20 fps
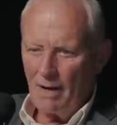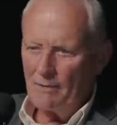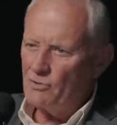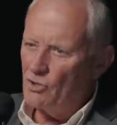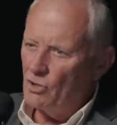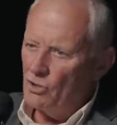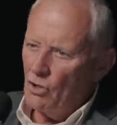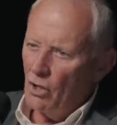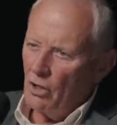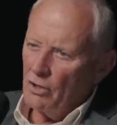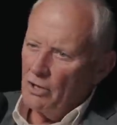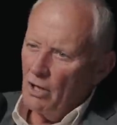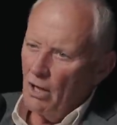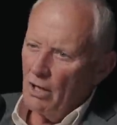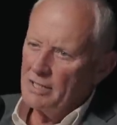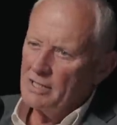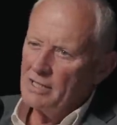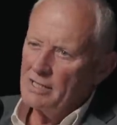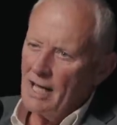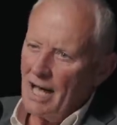Perhaps you're not a
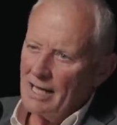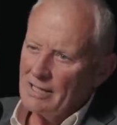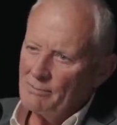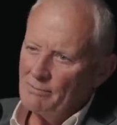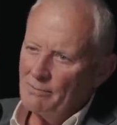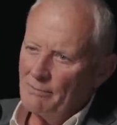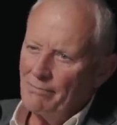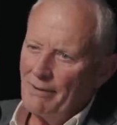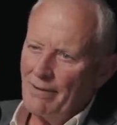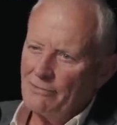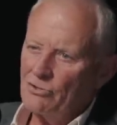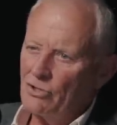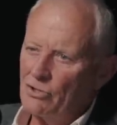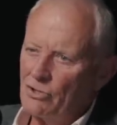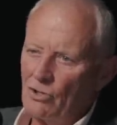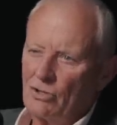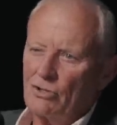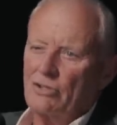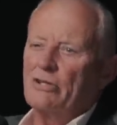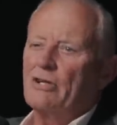nicest husband. Perhaps you're
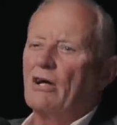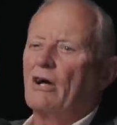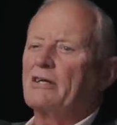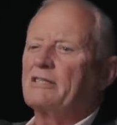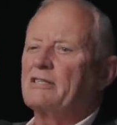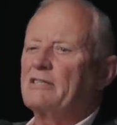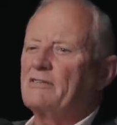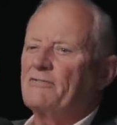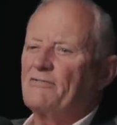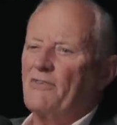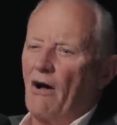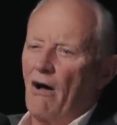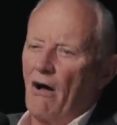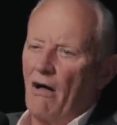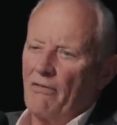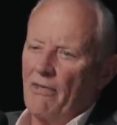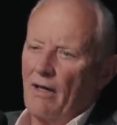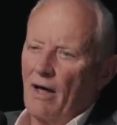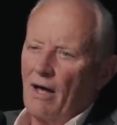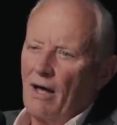not the nicest
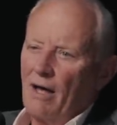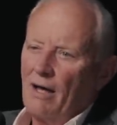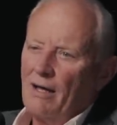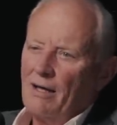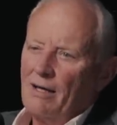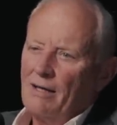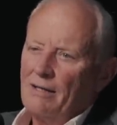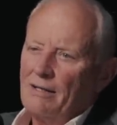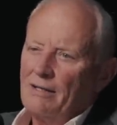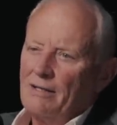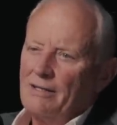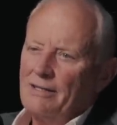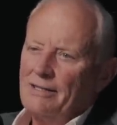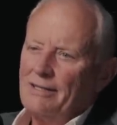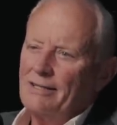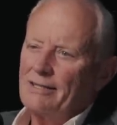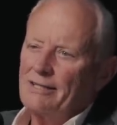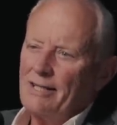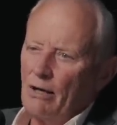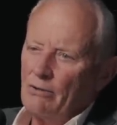father.
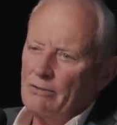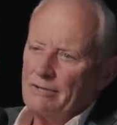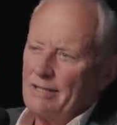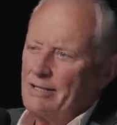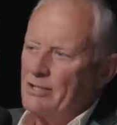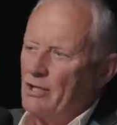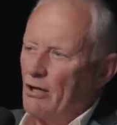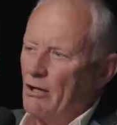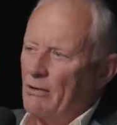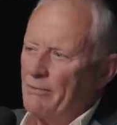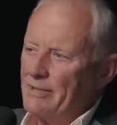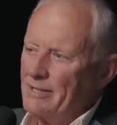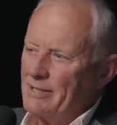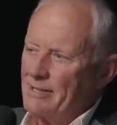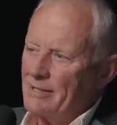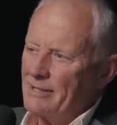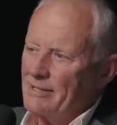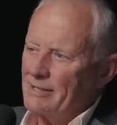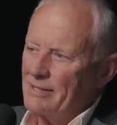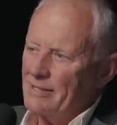You're so determined
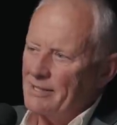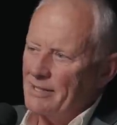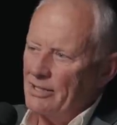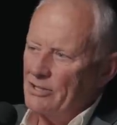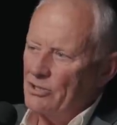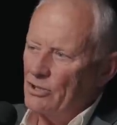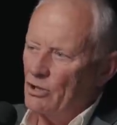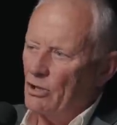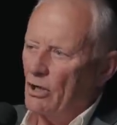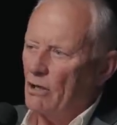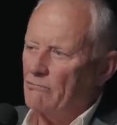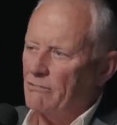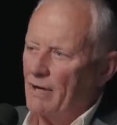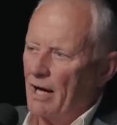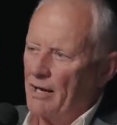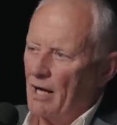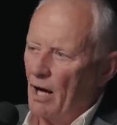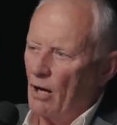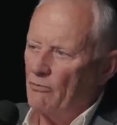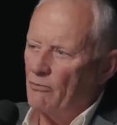to succeed, you've got to
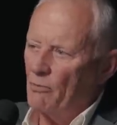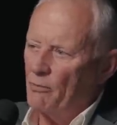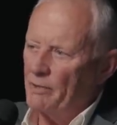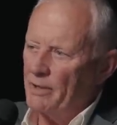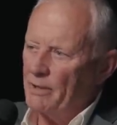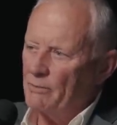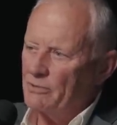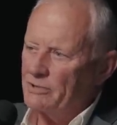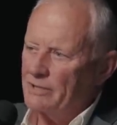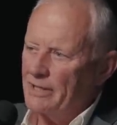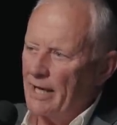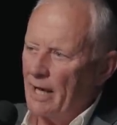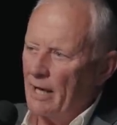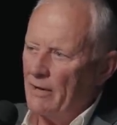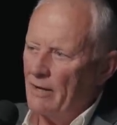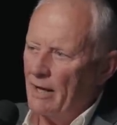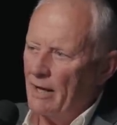run over people to get